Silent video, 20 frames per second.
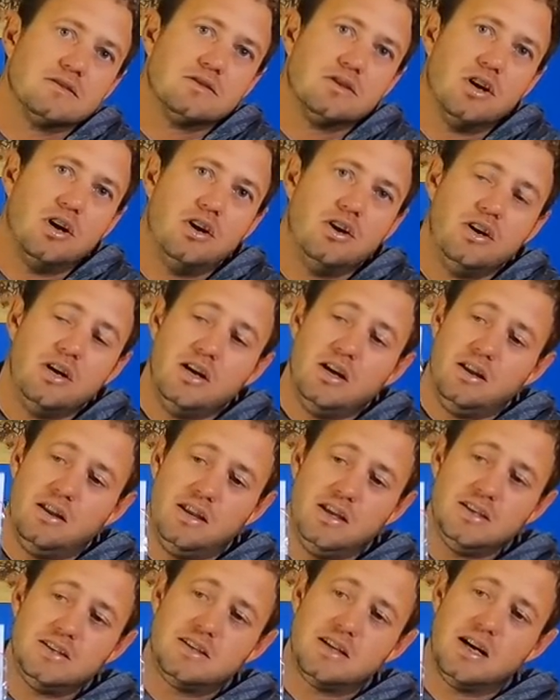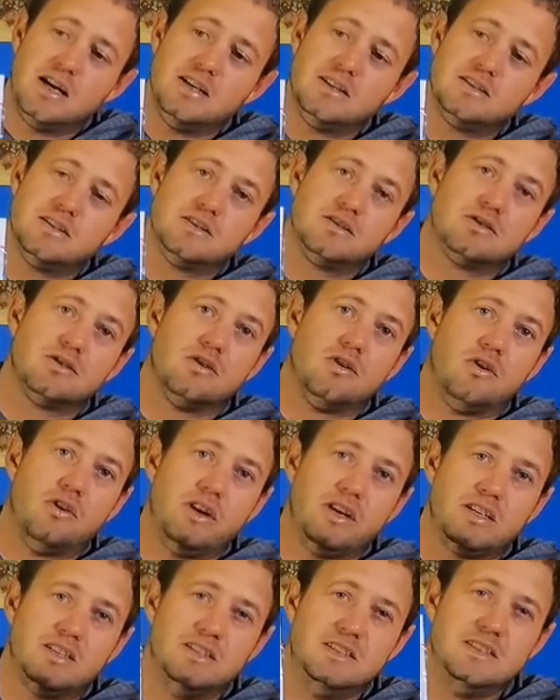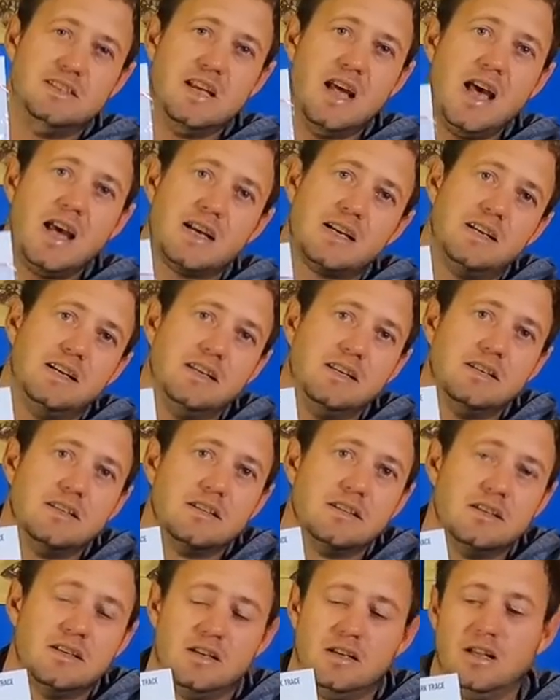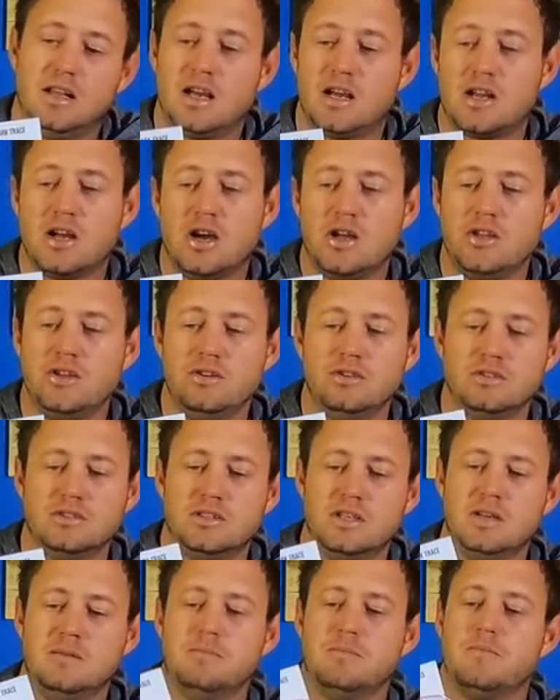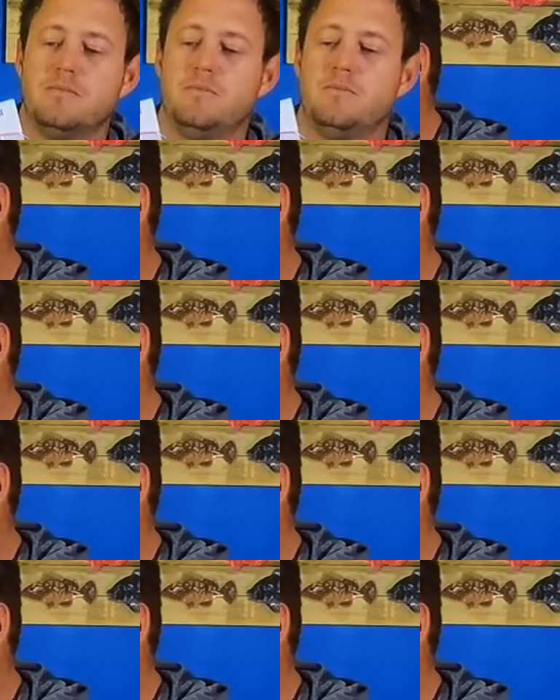So these traces are exactly like I use them.